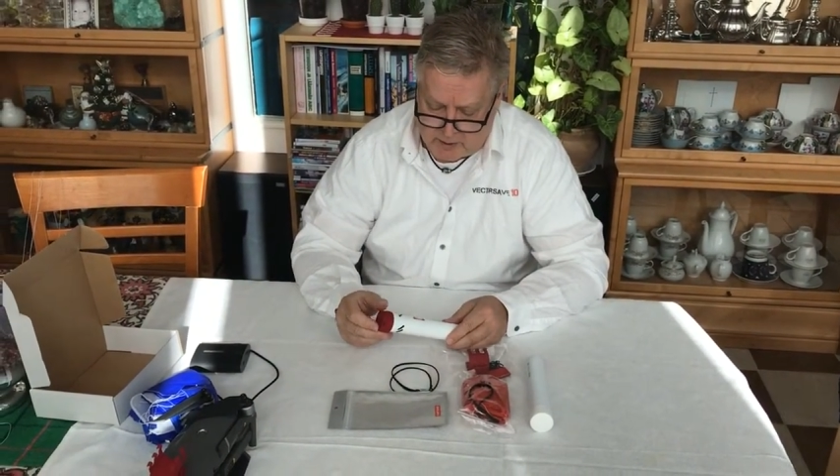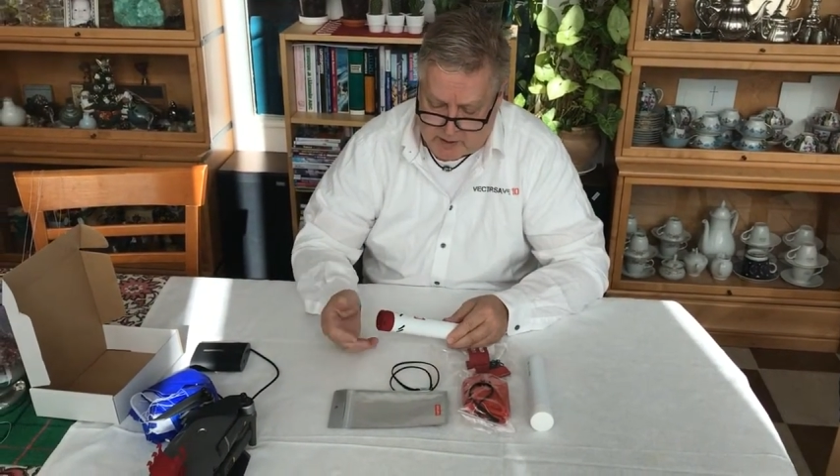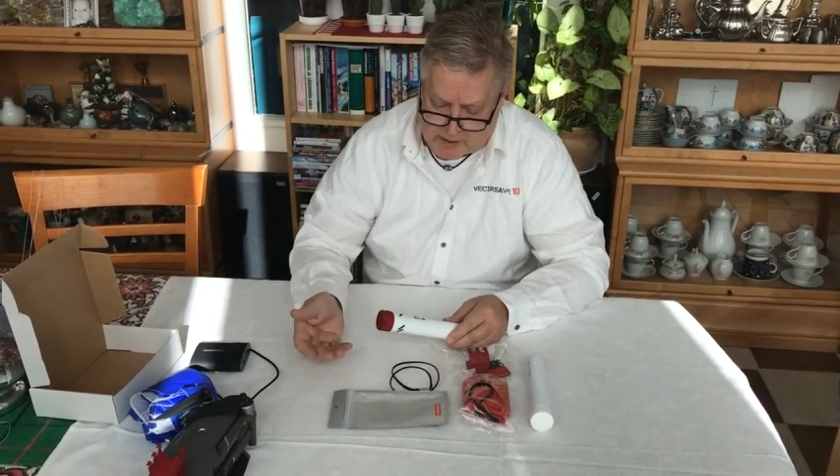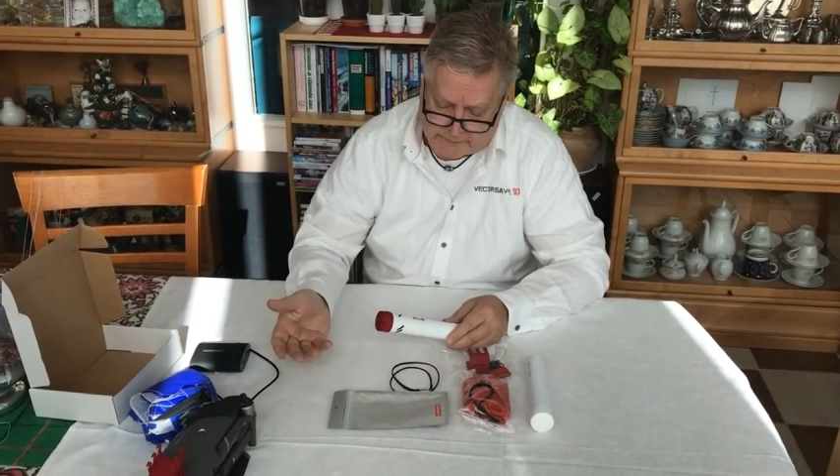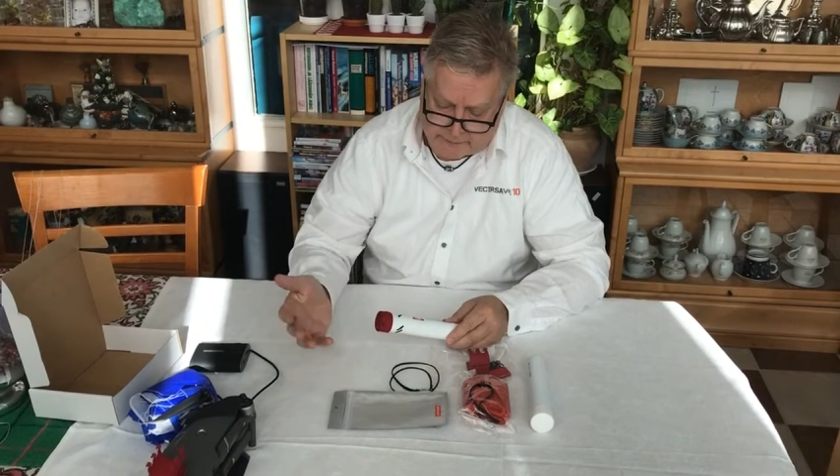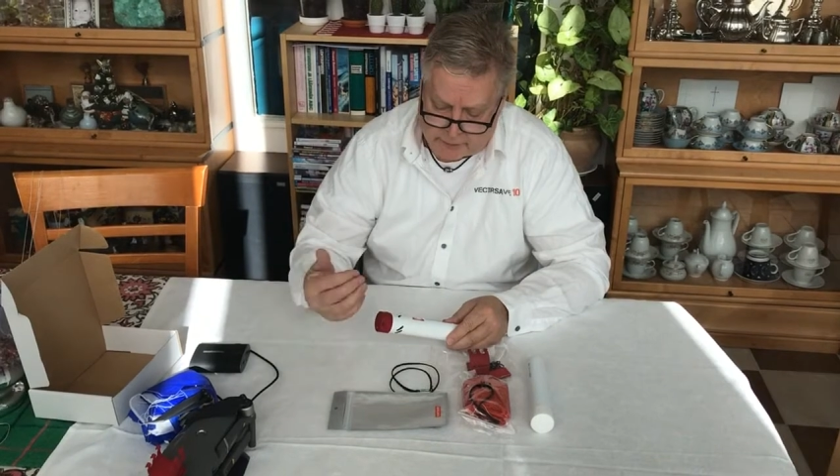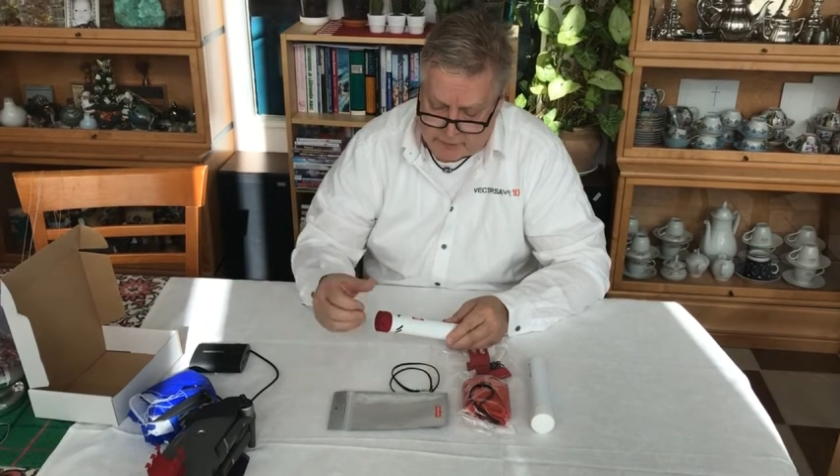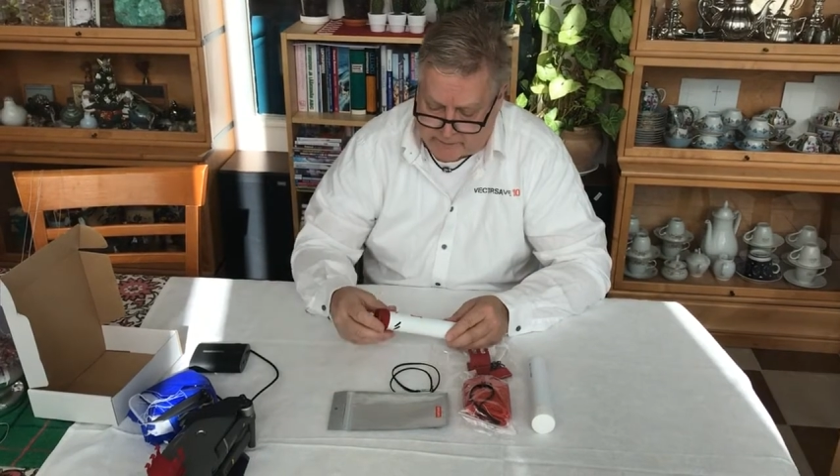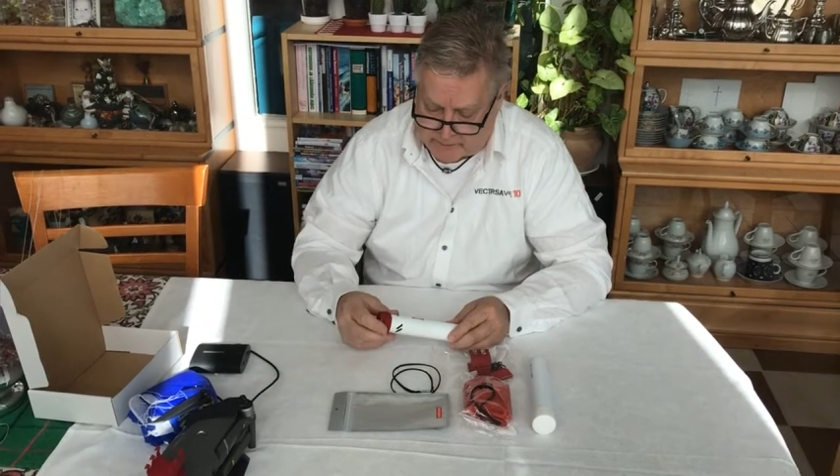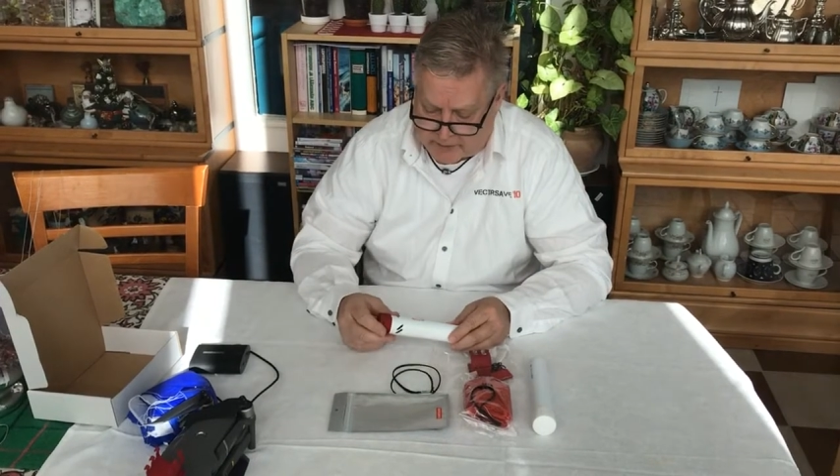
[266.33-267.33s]
after you
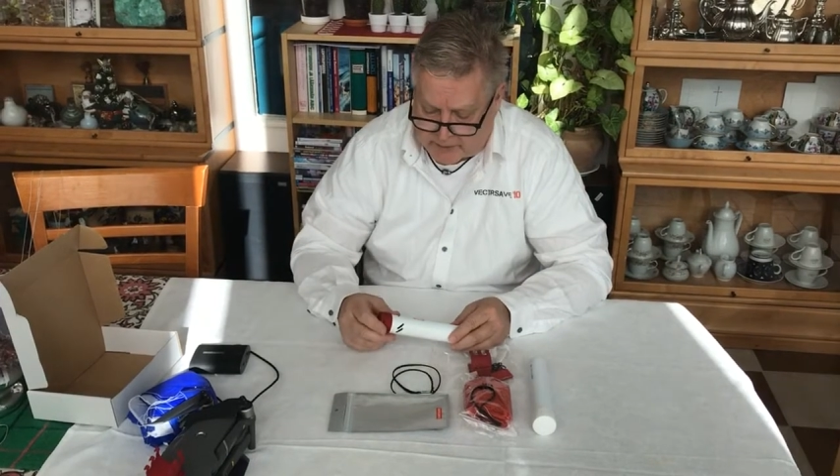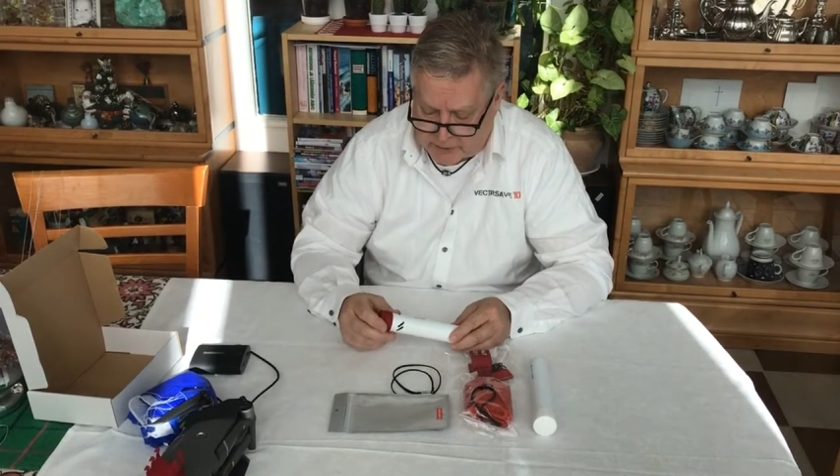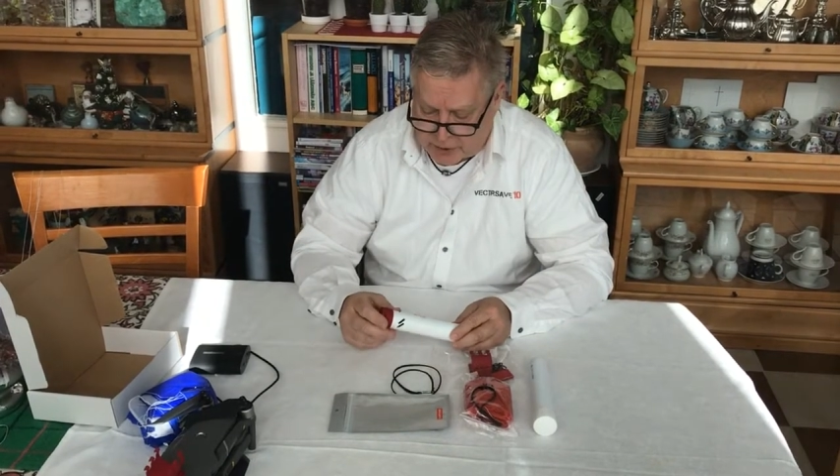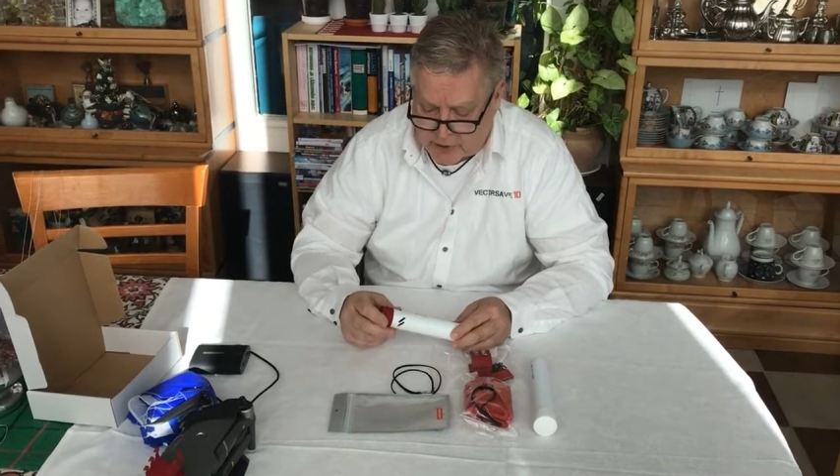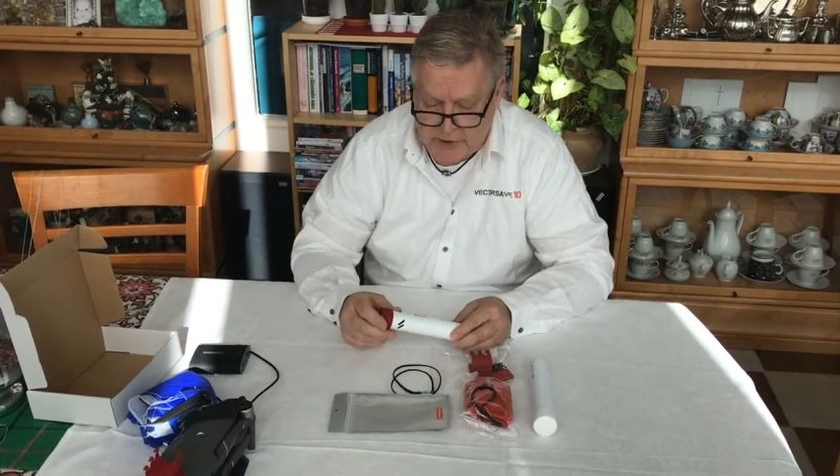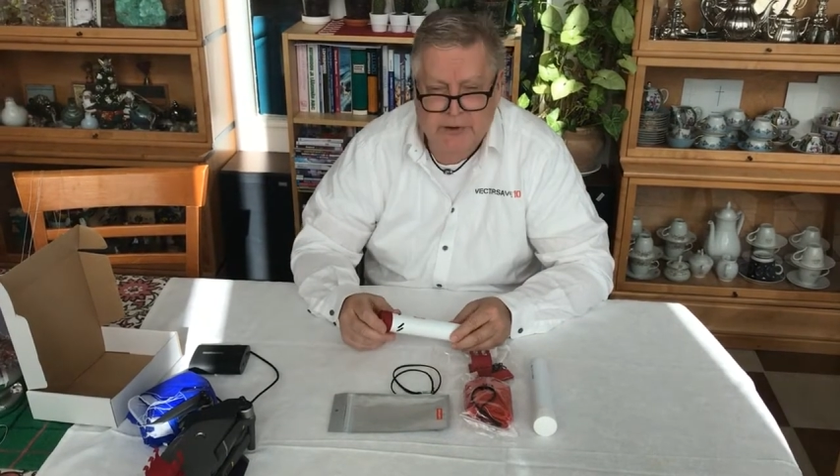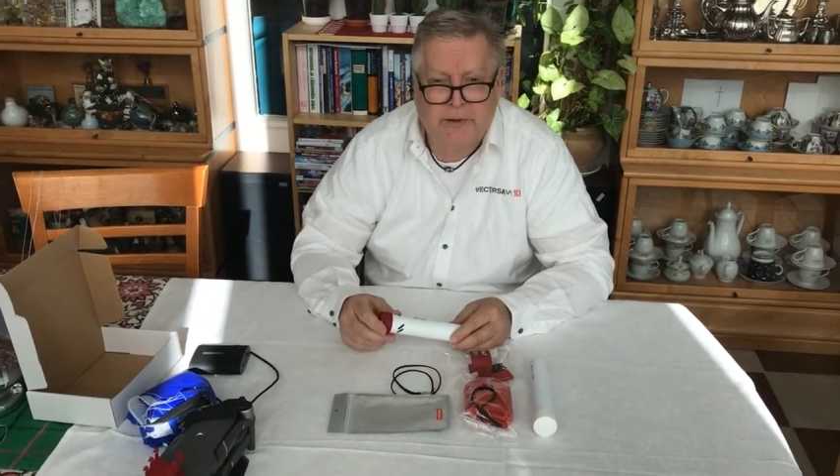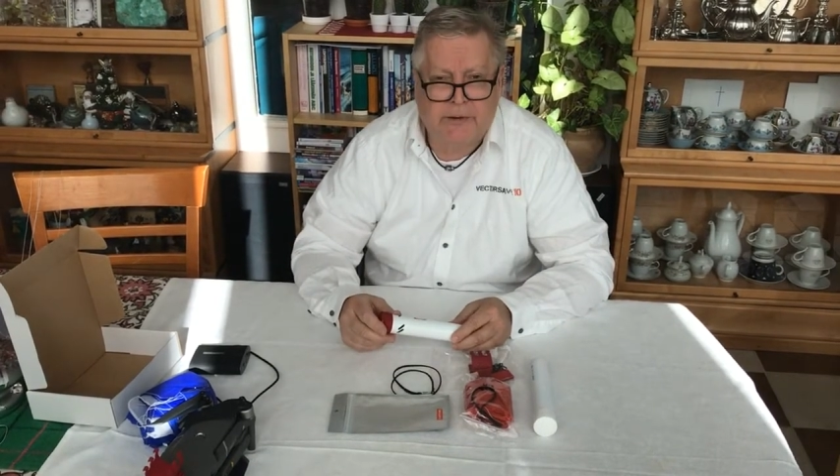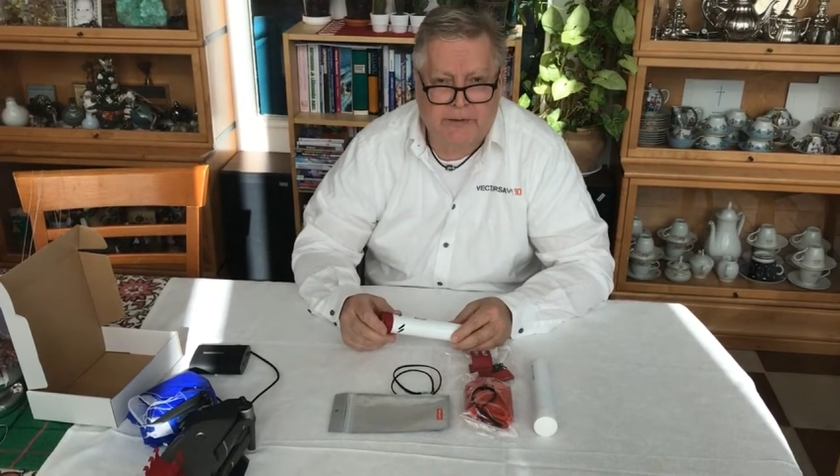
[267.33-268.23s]
have charged